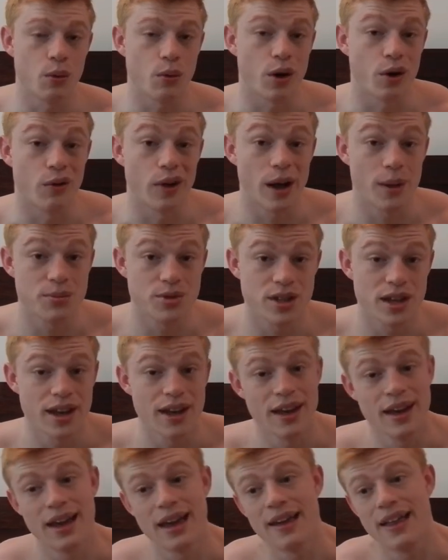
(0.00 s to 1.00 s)
of one reps.
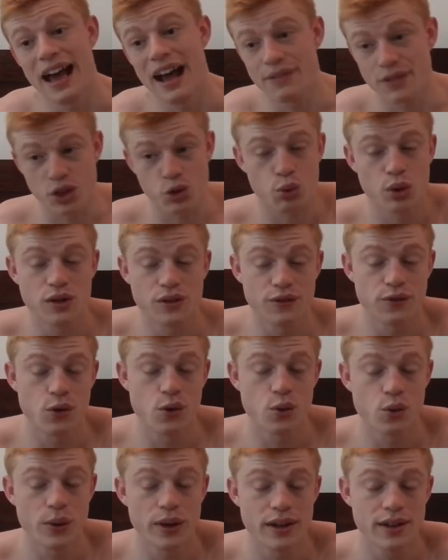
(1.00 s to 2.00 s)
After three to
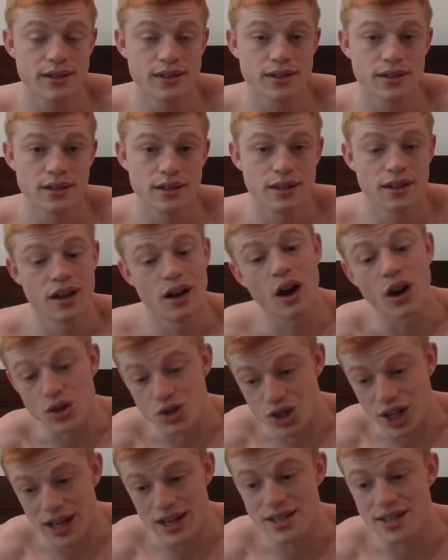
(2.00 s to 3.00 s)
four weeks, I'll
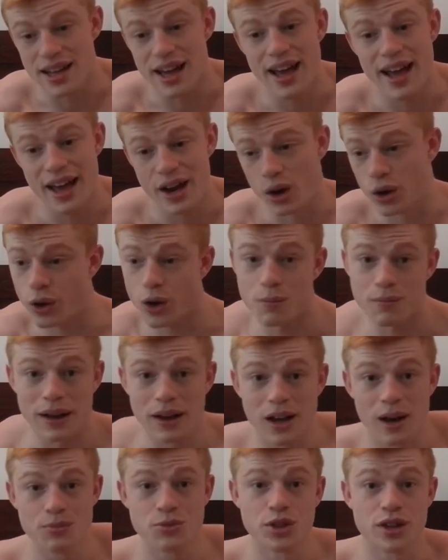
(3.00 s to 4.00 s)
change that and I'll go
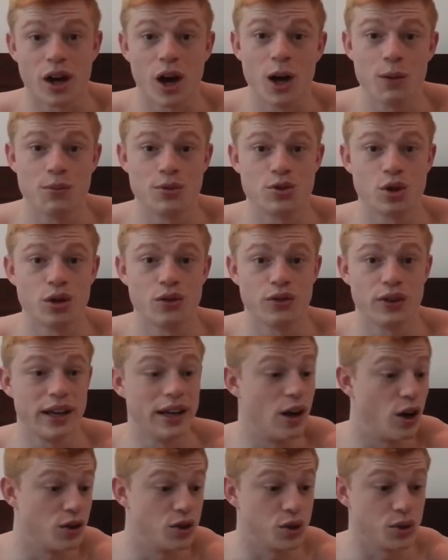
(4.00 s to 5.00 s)
back up to the hypertrophy
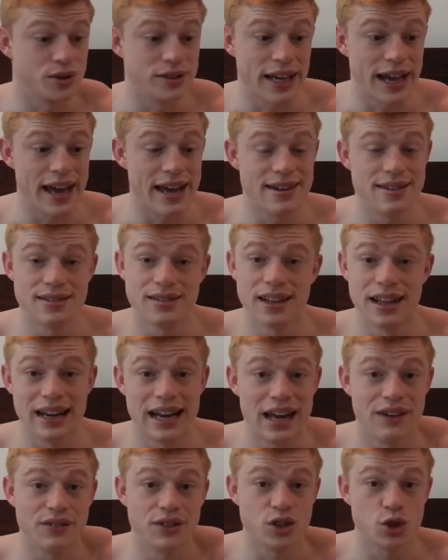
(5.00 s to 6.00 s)
and I'll do 10,
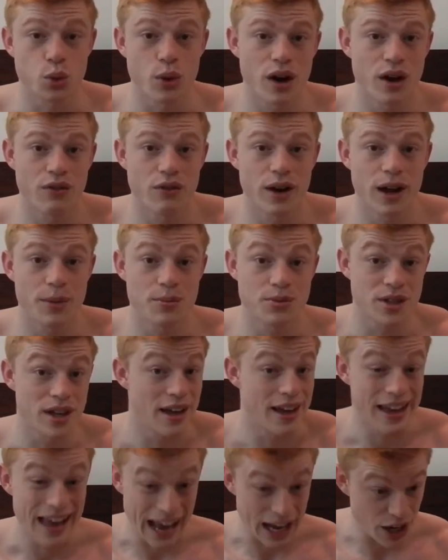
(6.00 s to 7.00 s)
11, 12 reps.
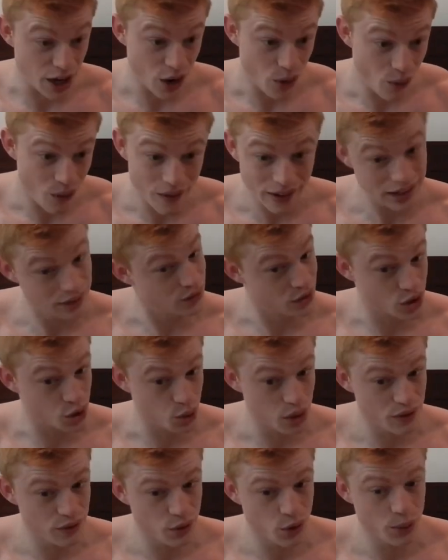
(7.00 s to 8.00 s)
And you know what? Even
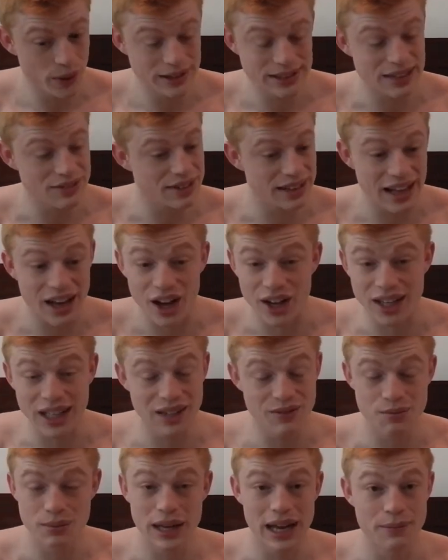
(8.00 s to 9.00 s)
three, four weeks after that, I could
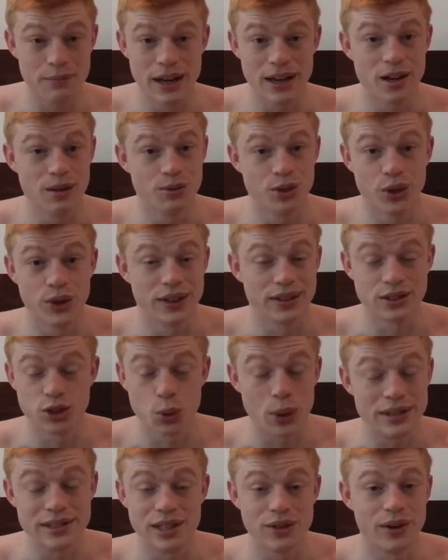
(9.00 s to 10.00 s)
even end up doing
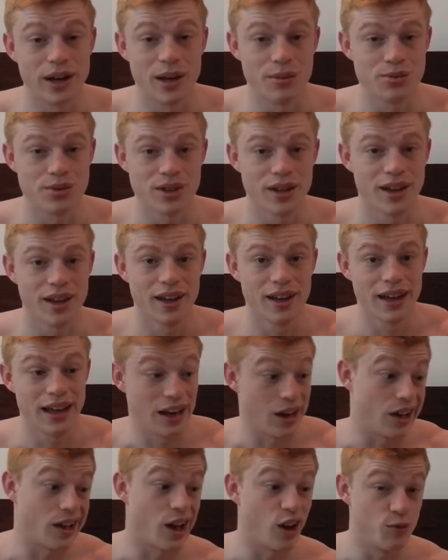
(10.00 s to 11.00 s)
20 reps.
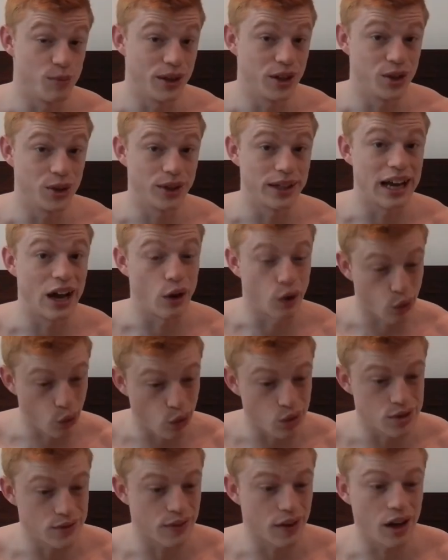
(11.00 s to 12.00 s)
Like I've been doing now
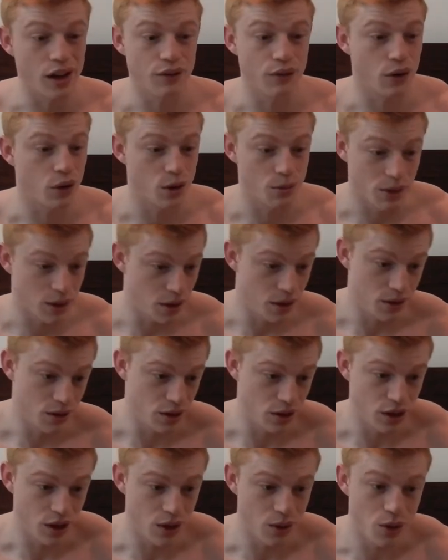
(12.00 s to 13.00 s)
lots of high volume, and
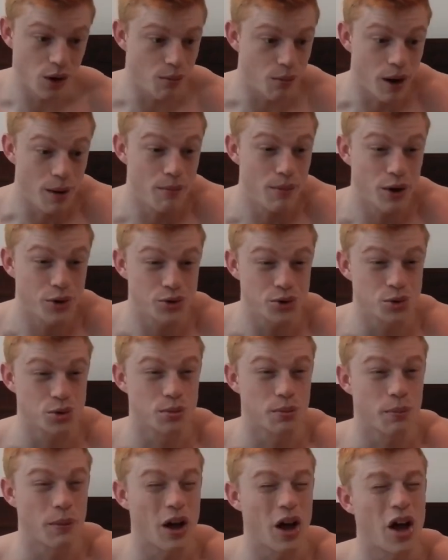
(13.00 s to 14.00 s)
you know what? My
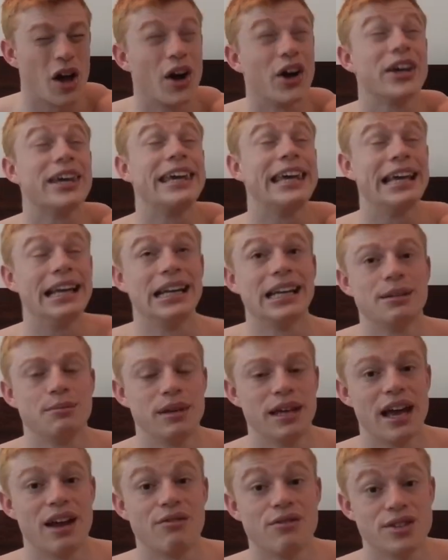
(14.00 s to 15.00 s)
muscles are killing
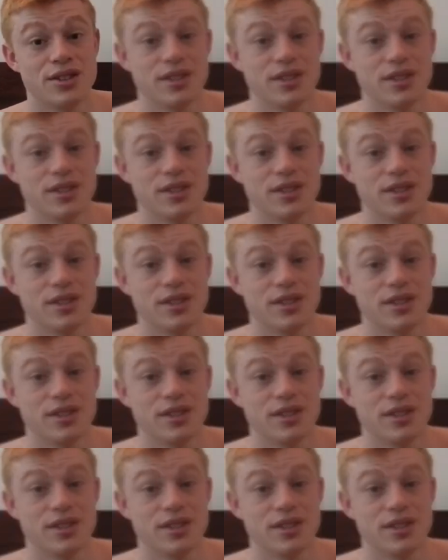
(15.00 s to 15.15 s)
me every